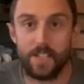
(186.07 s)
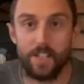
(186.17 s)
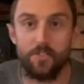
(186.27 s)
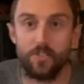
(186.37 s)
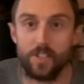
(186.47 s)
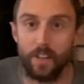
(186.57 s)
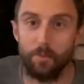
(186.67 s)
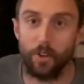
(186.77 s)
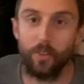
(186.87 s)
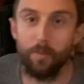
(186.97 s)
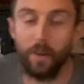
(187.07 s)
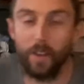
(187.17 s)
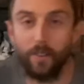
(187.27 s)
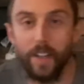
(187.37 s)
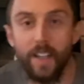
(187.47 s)
And I'm joking, by the
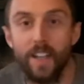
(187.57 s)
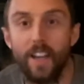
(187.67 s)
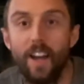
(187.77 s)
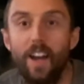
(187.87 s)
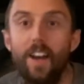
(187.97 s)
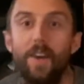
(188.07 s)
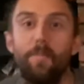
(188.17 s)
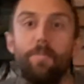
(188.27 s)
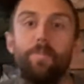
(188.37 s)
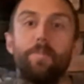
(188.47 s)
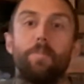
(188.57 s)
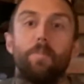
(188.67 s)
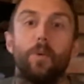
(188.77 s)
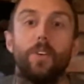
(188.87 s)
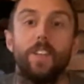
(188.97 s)
way,
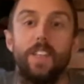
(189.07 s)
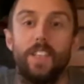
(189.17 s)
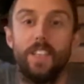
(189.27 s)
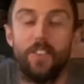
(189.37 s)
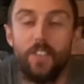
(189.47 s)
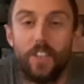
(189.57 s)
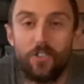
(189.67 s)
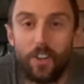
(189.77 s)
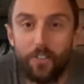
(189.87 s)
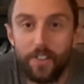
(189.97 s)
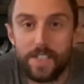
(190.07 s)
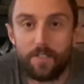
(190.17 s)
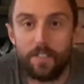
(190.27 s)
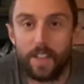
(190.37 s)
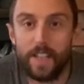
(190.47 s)
but you can try all these
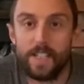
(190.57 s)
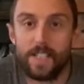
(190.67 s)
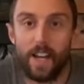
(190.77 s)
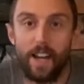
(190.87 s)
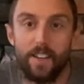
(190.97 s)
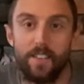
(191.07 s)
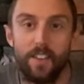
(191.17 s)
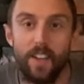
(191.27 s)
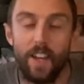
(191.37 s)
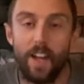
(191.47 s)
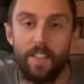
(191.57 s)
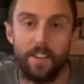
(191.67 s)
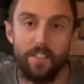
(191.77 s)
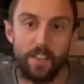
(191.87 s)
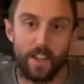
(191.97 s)
different things, and at the end
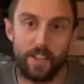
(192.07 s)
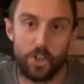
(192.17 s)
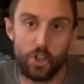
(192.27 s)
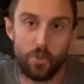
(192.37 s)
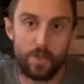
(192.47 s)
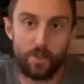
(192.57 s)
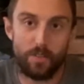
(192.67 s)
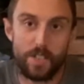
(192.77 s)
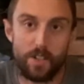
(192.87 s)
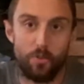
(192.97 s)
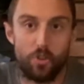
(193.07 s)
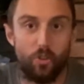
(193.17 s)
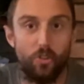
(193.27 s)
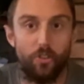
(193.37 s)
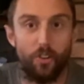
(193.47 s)
of the day your shoe is only so
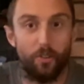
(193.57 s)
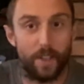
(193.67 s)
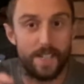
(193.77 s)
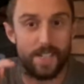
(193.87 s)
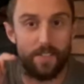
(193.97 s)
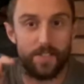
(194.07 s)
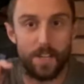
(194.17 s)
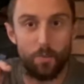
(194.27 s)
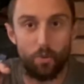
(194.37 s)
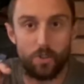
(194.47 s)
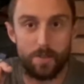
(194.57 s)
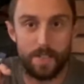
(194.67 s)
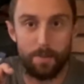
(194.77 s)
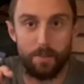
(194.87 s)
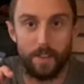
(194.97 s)
tall. So like I say, if there's any water
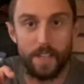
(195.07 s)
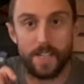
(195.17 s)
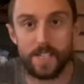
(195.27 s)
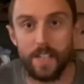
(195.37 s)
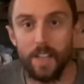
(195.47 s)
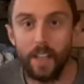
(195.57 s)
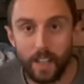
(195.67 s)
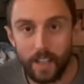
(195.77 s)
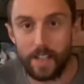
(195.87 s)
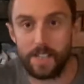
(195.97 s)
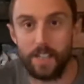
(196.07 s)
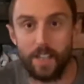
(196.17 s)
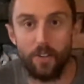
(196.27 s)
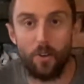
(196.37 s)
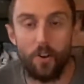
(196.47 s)
deeper than this, it's going to
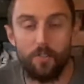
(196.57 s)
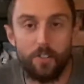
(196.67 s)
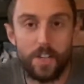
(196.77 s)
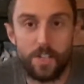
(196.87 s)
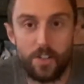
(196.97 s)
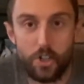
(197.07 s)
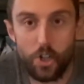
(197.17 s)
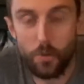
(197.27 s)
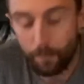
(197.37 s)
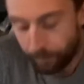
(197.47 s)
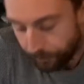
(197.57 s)
go over and into the shoe.